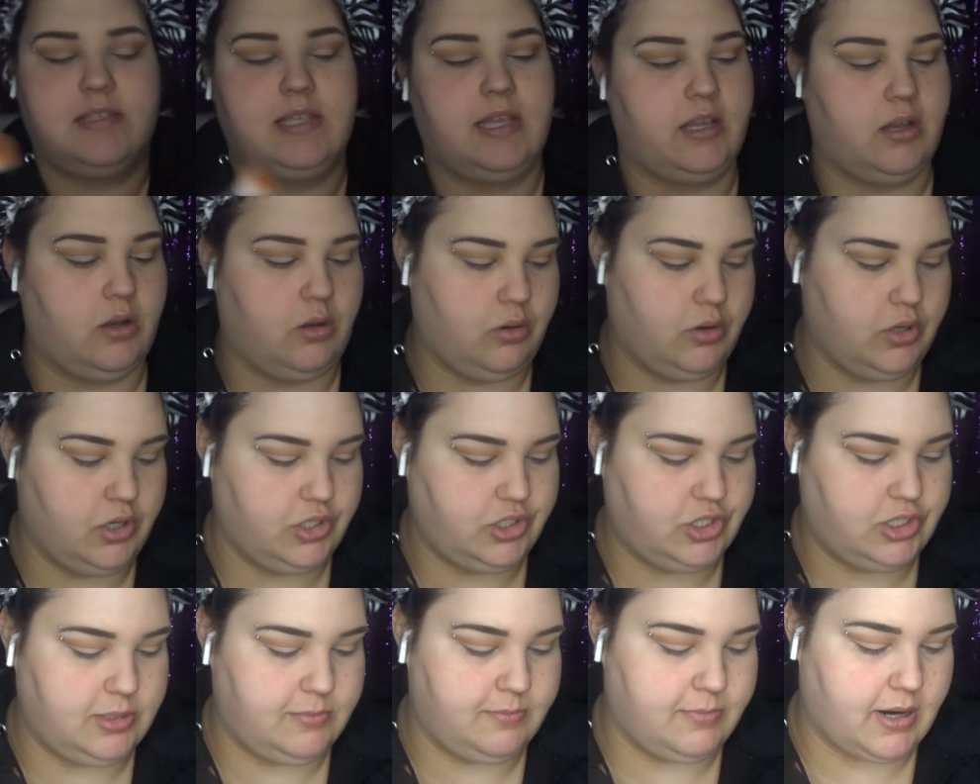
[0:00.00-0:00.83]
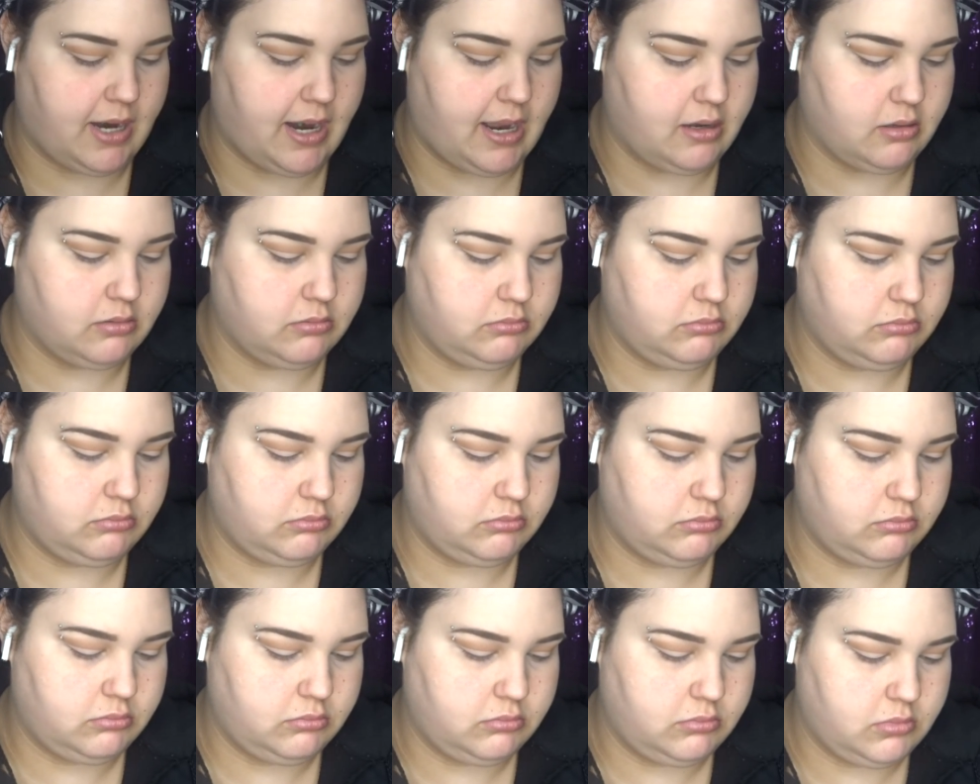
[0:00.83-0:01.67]
like an orangey brown.
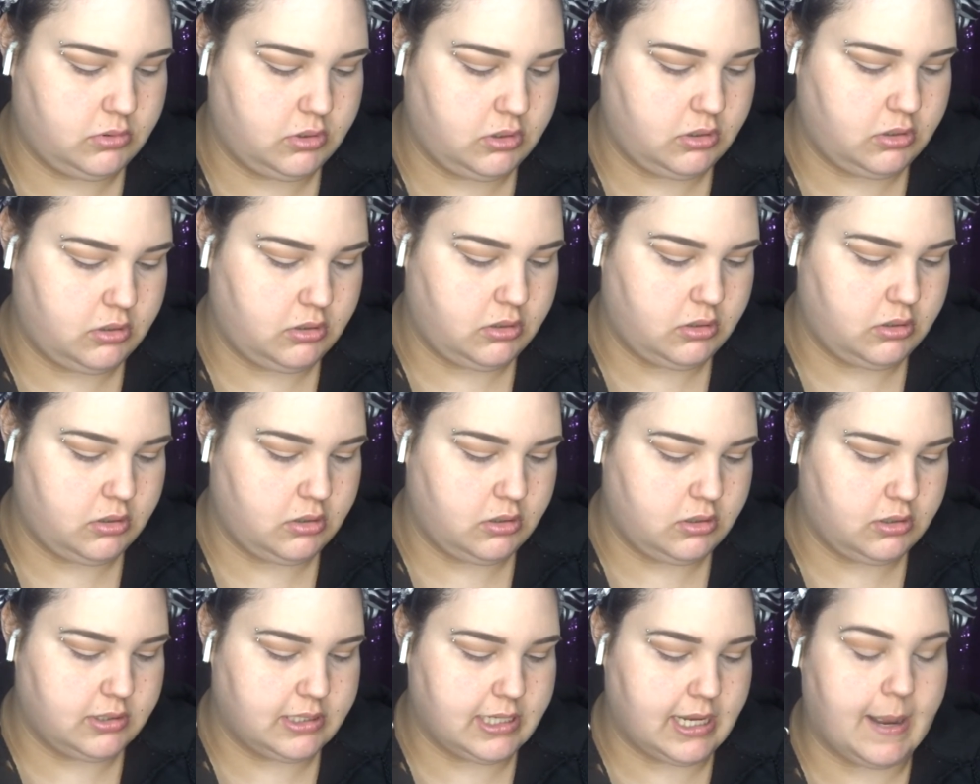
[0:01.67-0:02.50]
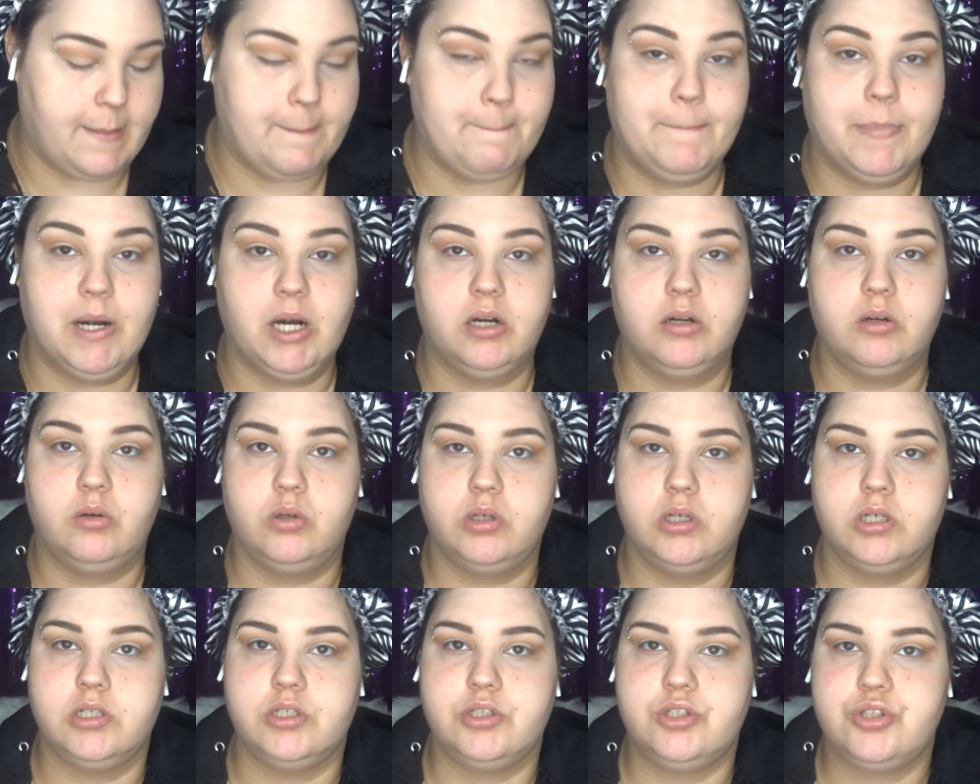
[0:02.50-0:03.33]
It's like a burnt
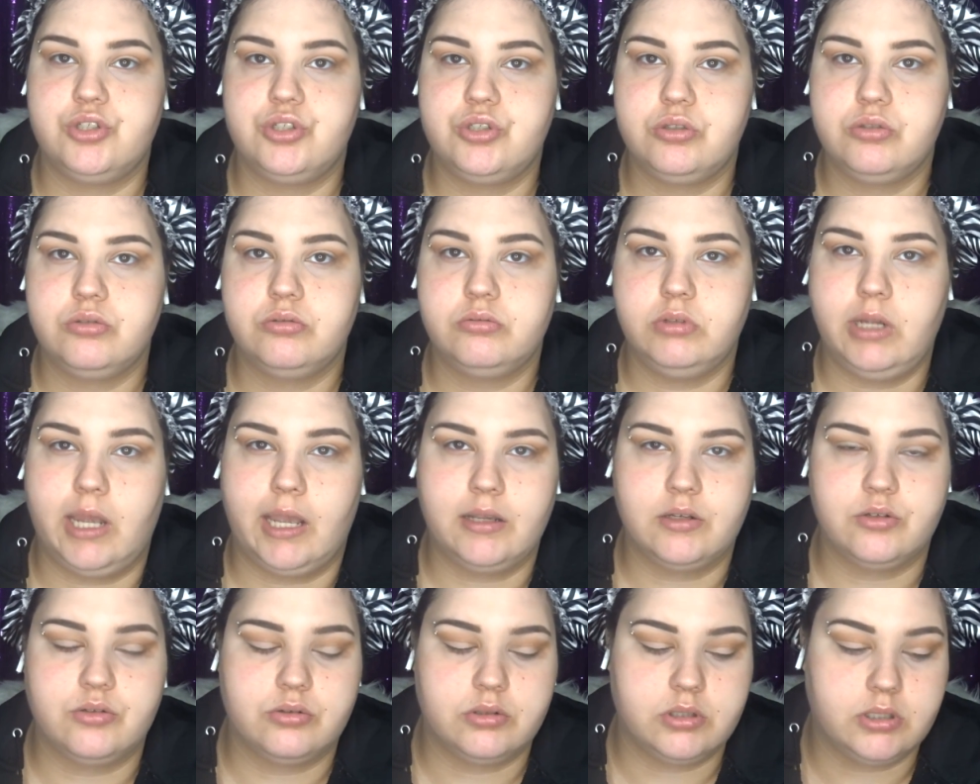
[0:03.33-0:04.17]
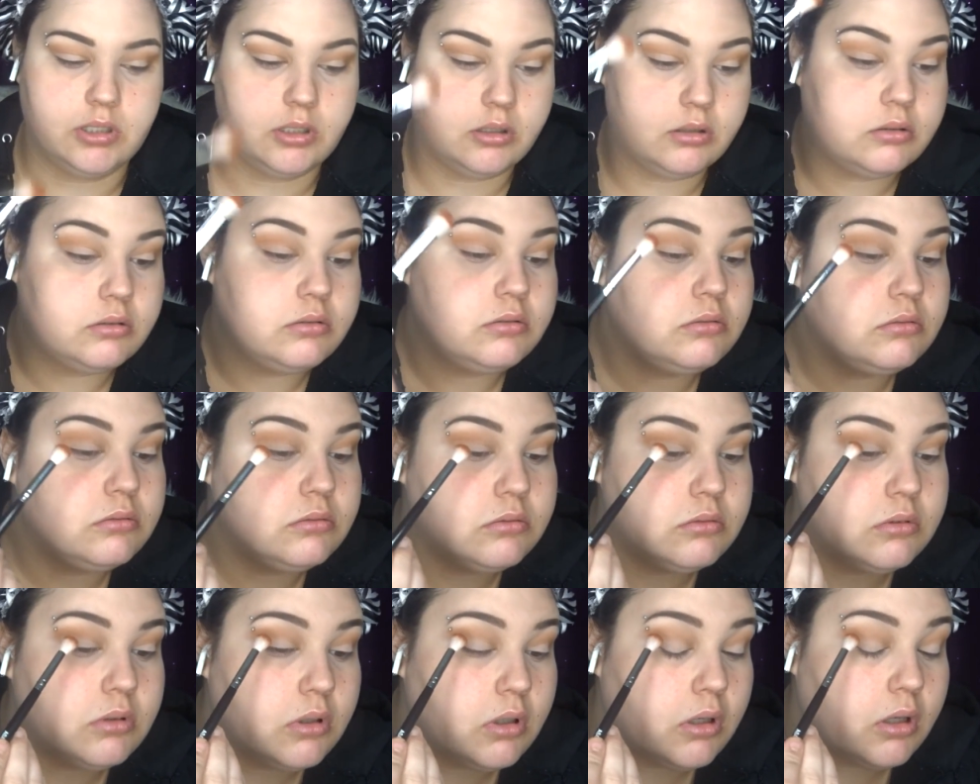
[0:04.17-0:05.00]
orange, actually.
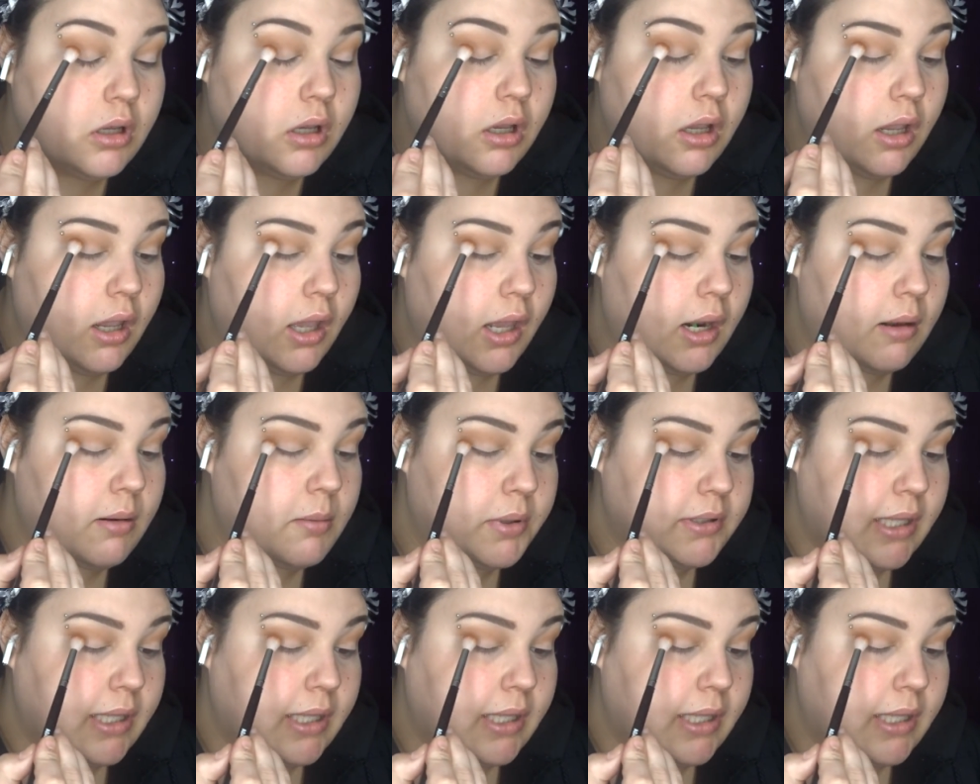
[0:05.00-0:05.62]
No.